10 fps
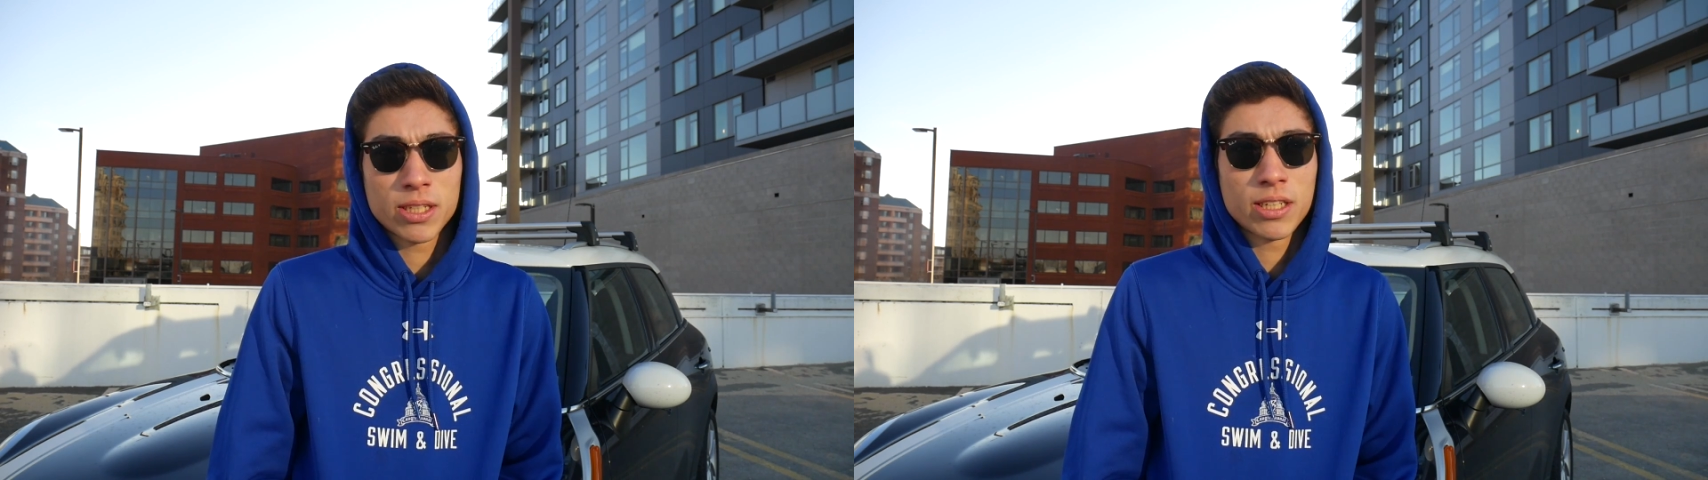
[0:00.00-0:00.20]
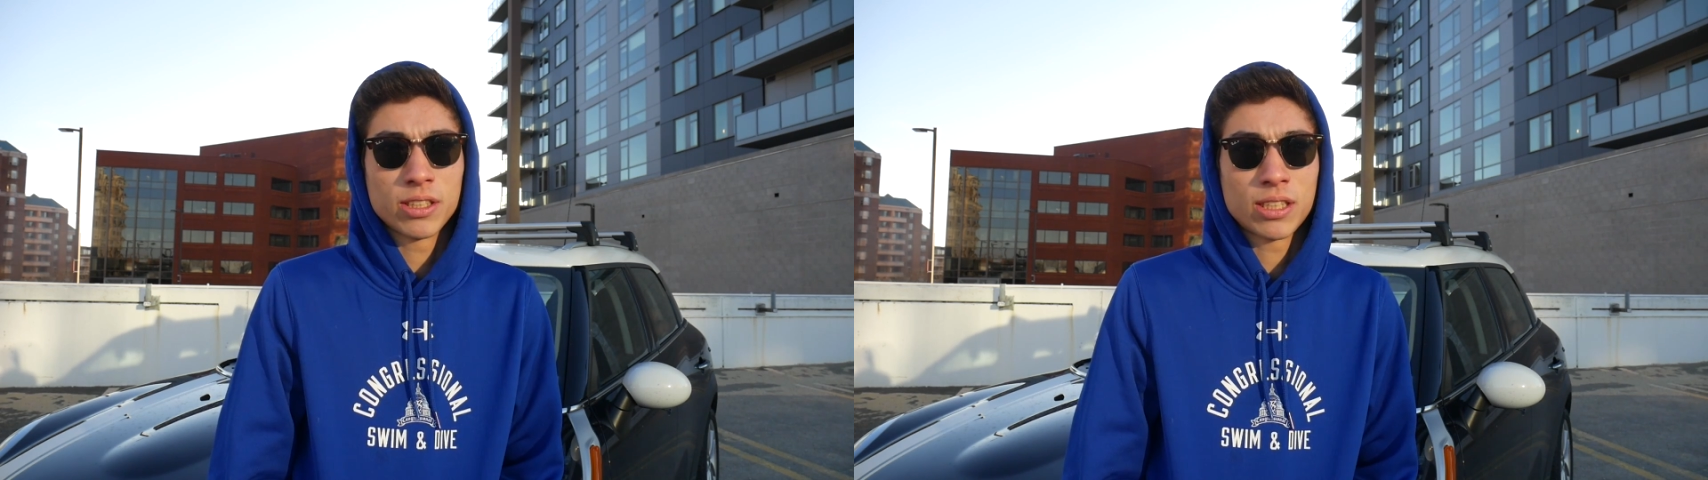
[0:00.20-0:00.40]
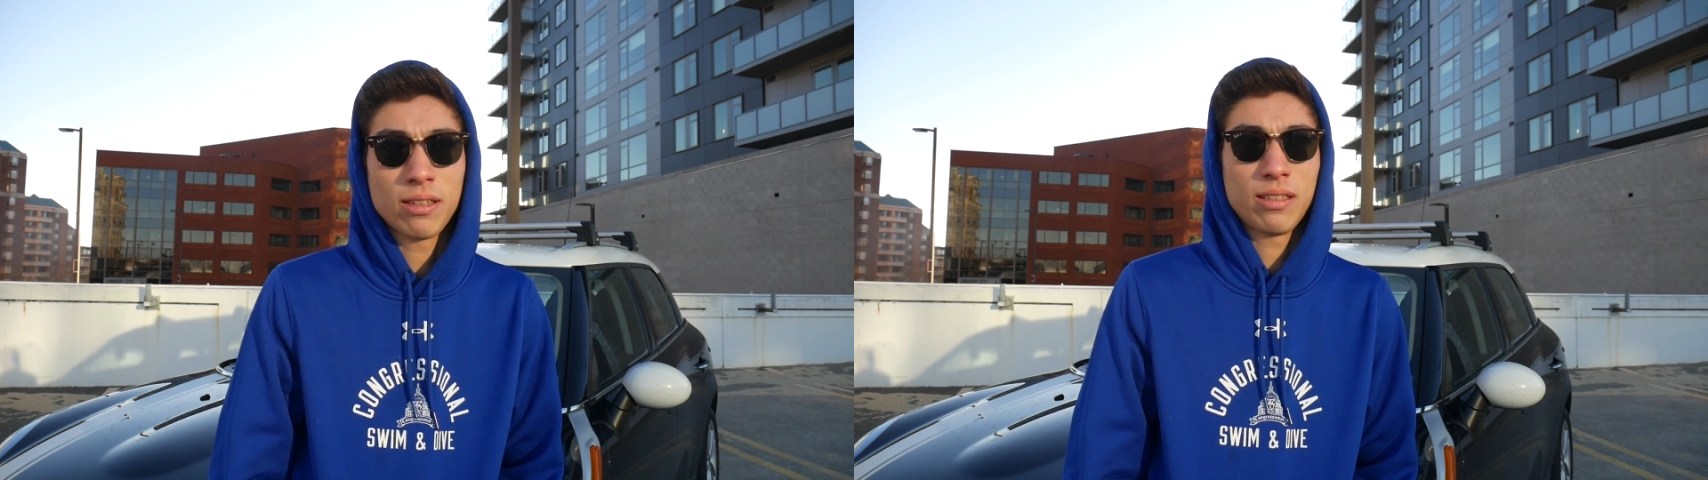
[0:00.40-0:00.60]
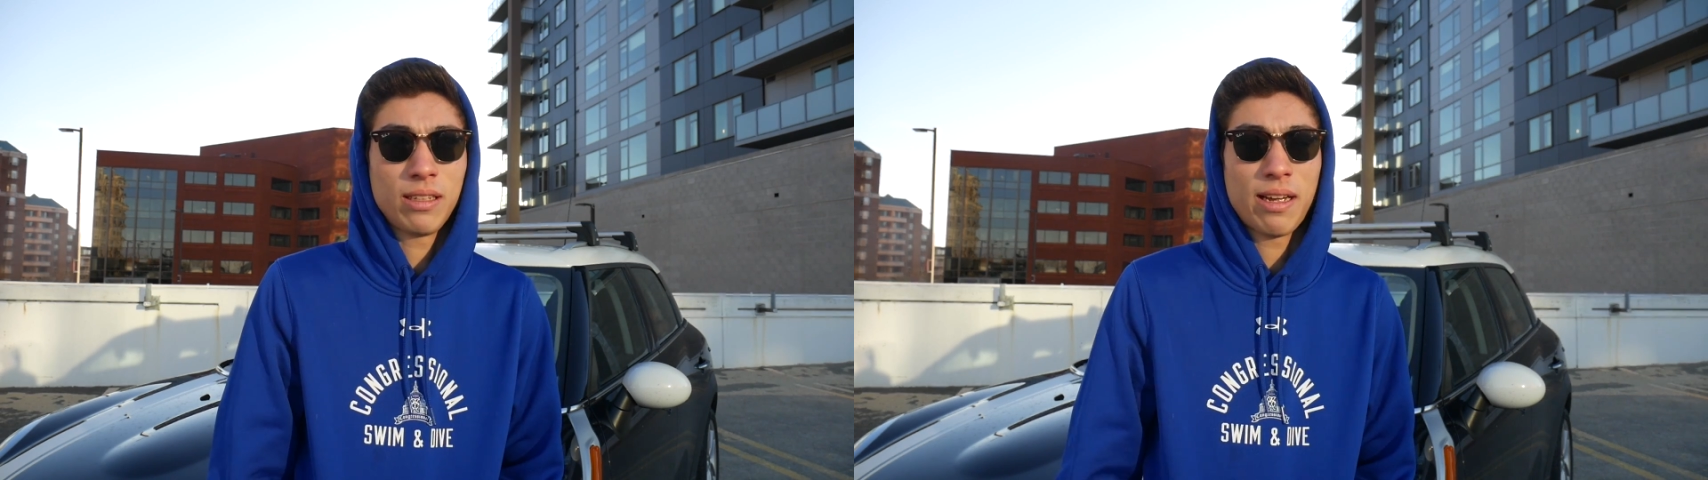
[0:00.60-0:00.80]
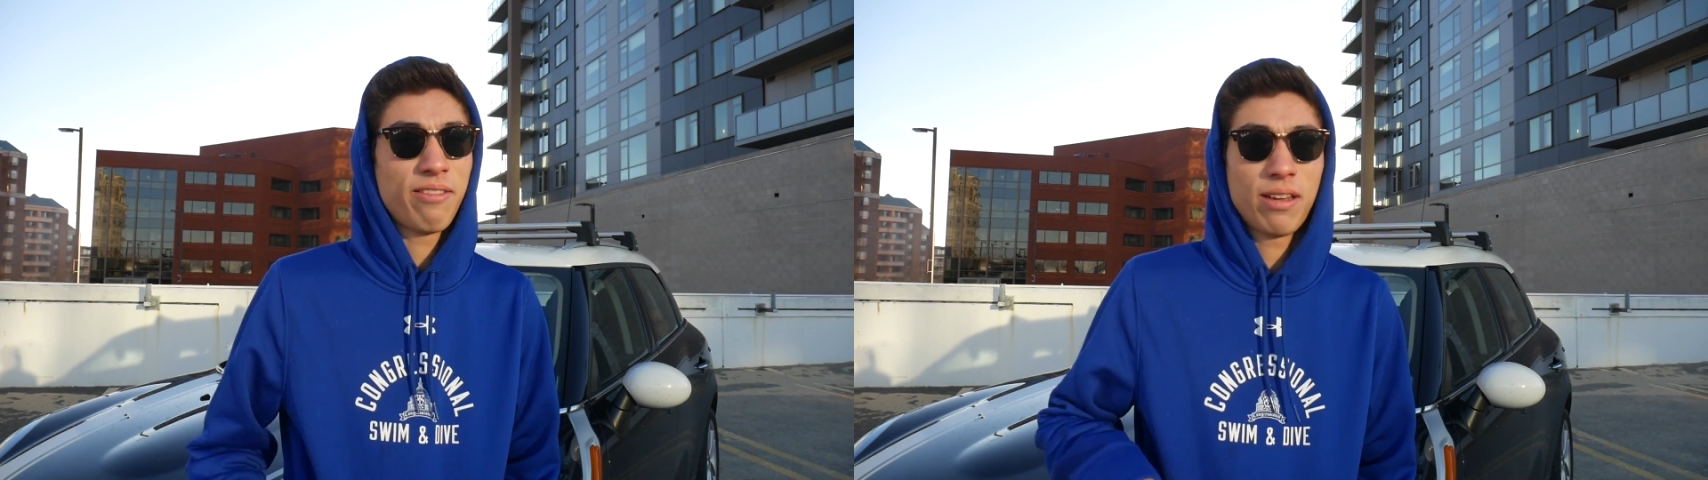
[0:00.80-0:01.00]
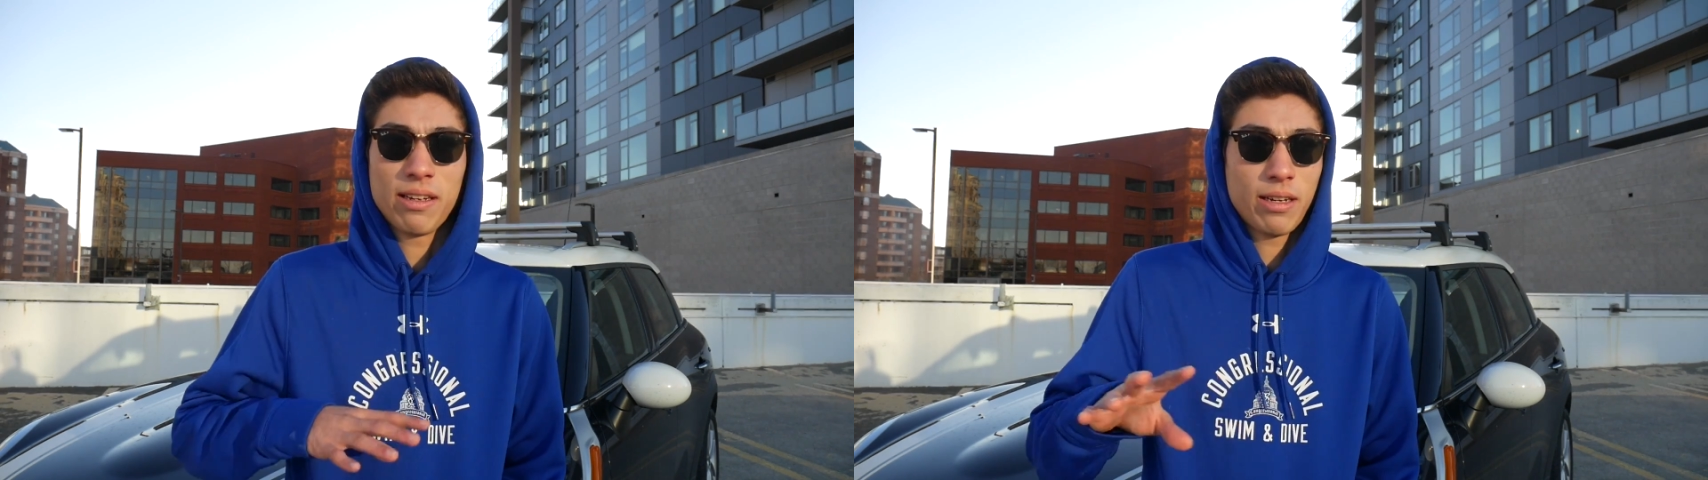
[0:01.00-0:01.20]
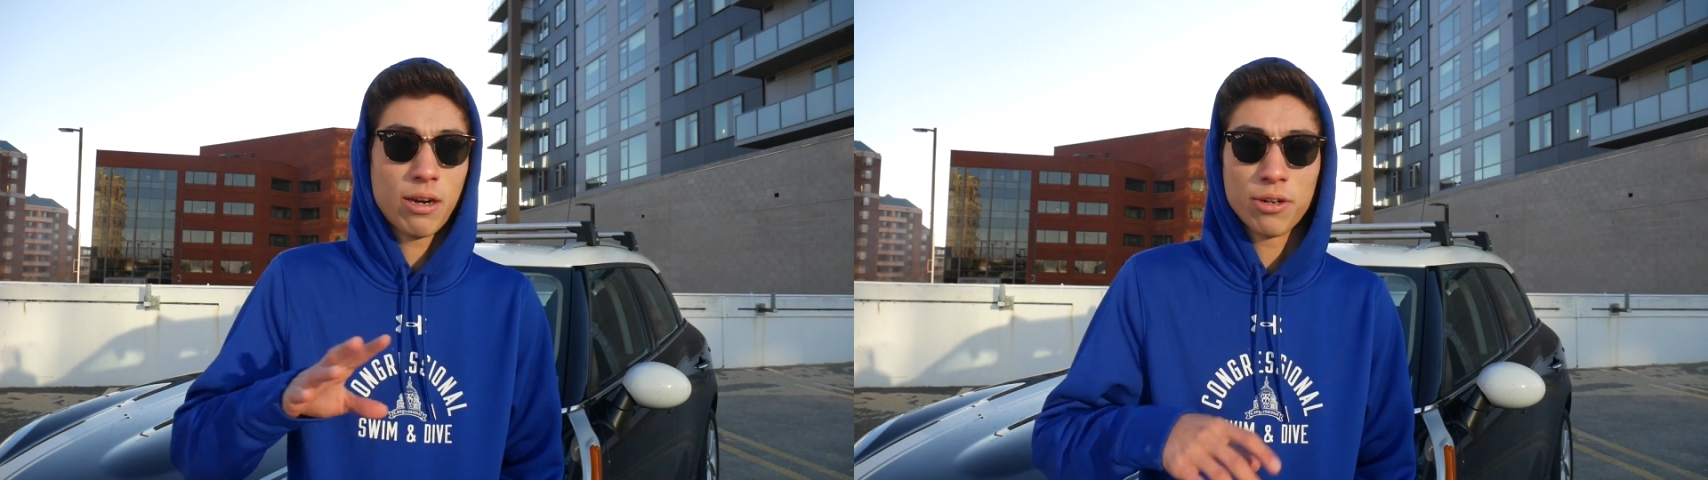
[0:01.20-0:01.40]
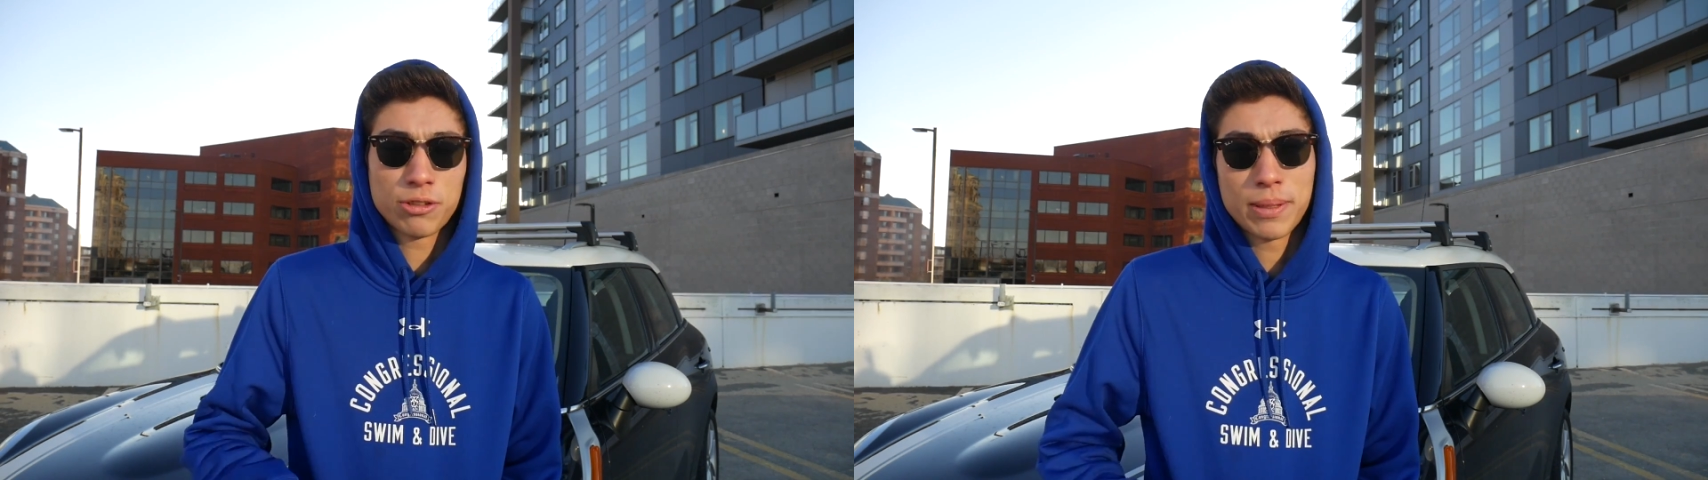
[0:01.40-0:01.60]
because uh, I,
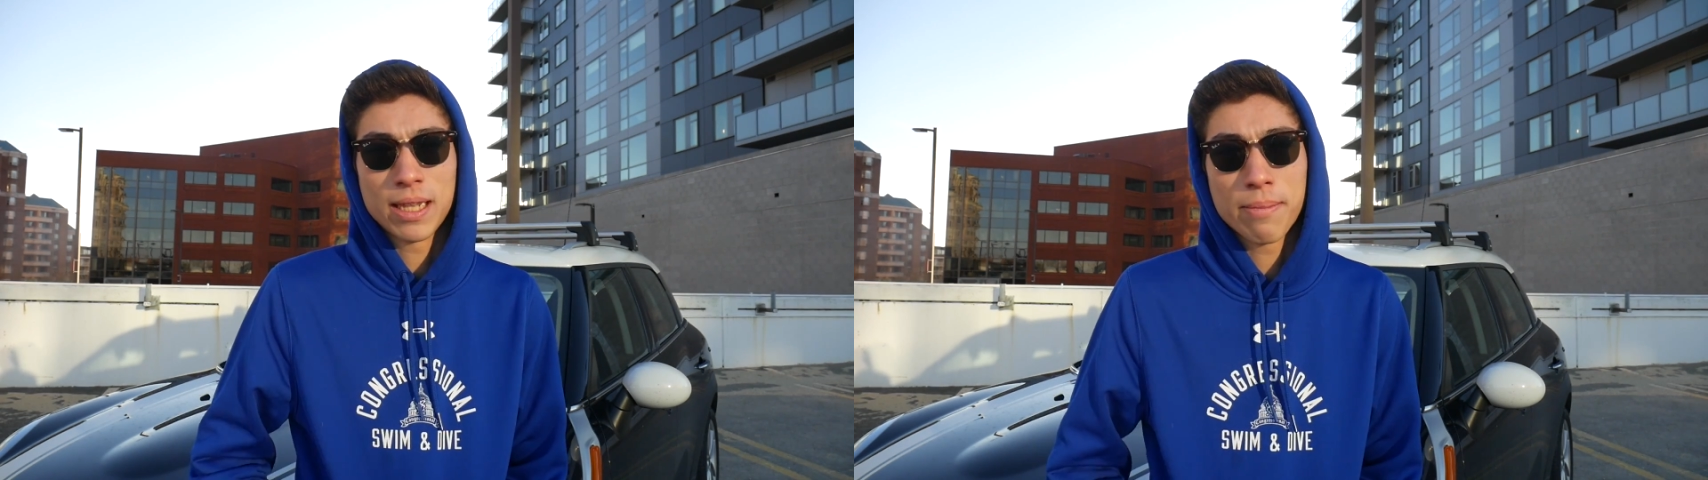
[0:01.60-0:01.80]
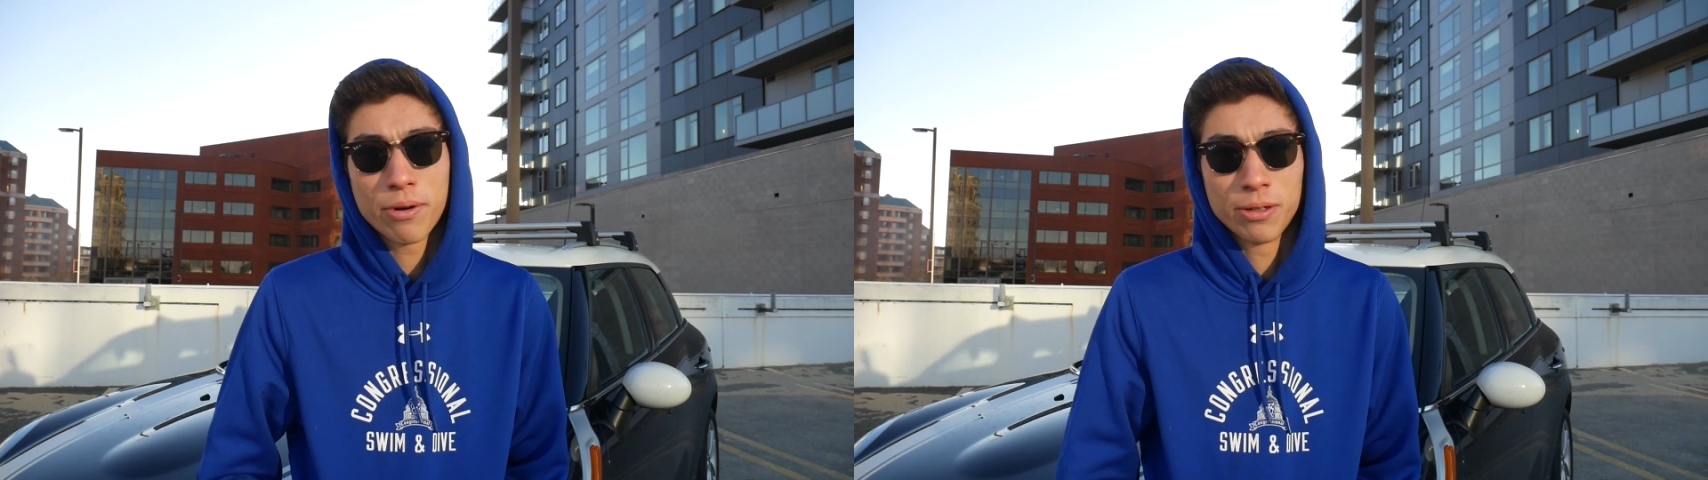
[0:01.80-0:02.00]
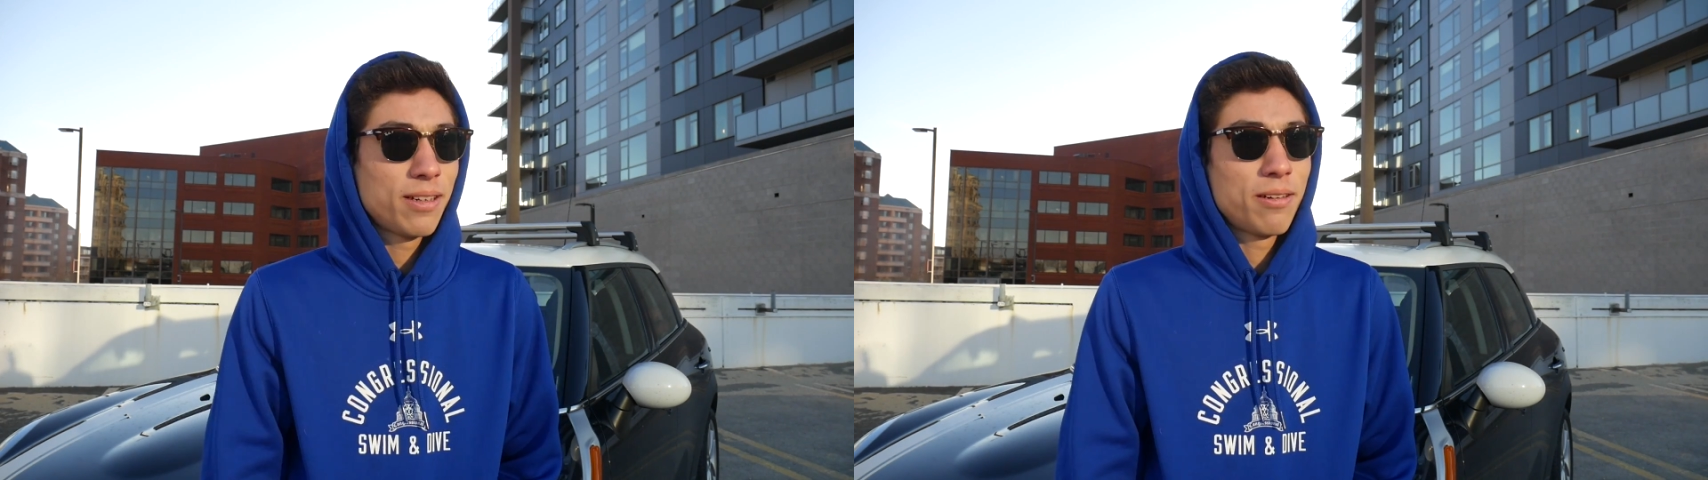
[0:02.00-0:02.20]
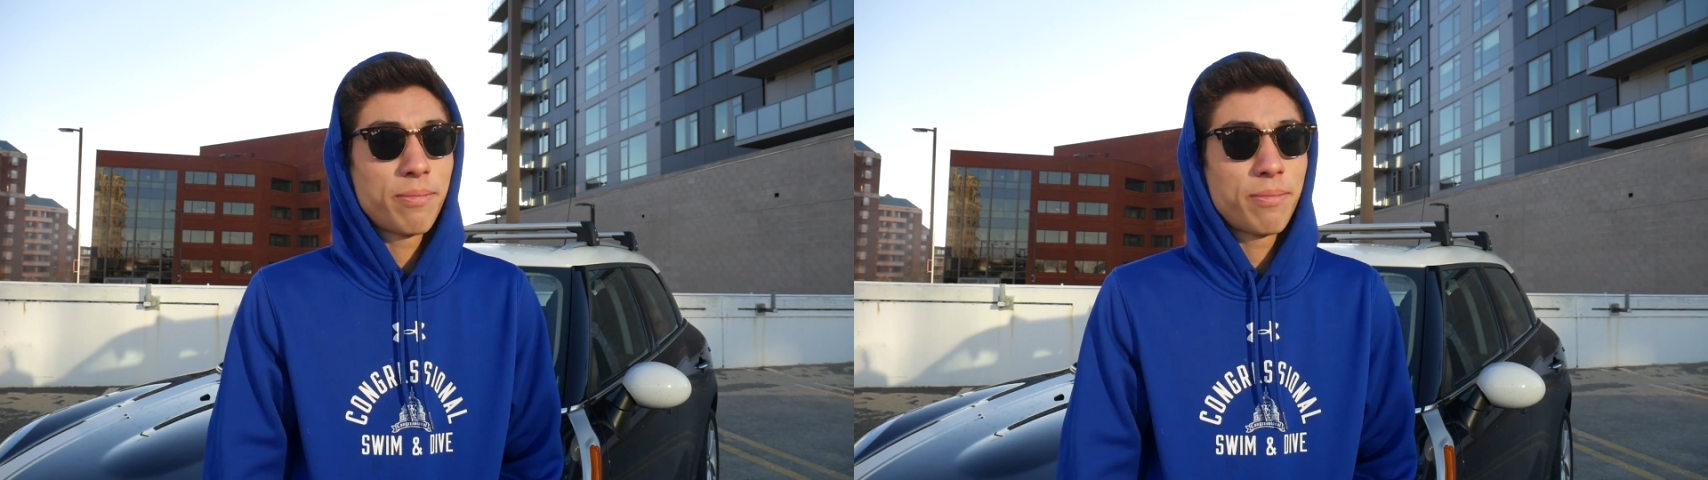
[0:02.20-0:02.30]
I, I explain that part.